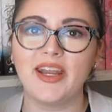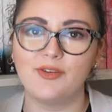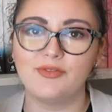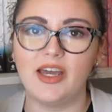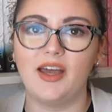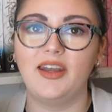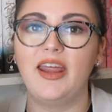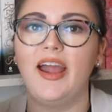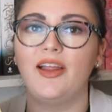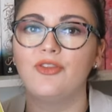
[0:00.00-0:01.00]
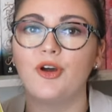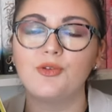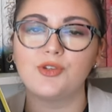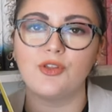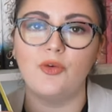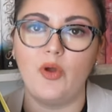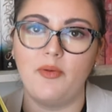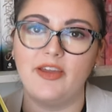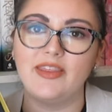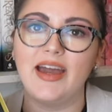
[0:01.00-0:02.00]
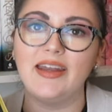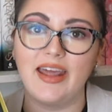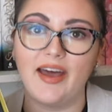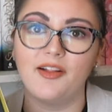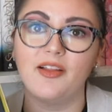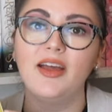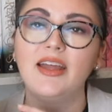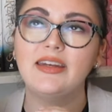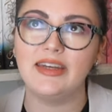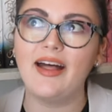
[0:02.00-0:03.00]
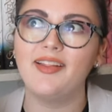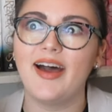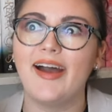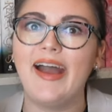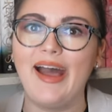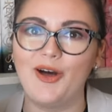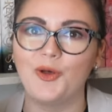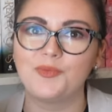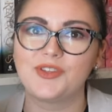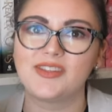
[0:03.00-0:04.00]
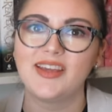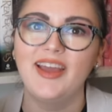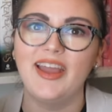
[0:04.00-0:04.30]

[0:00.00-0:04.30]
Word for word: have done, and those are the women that Nella helps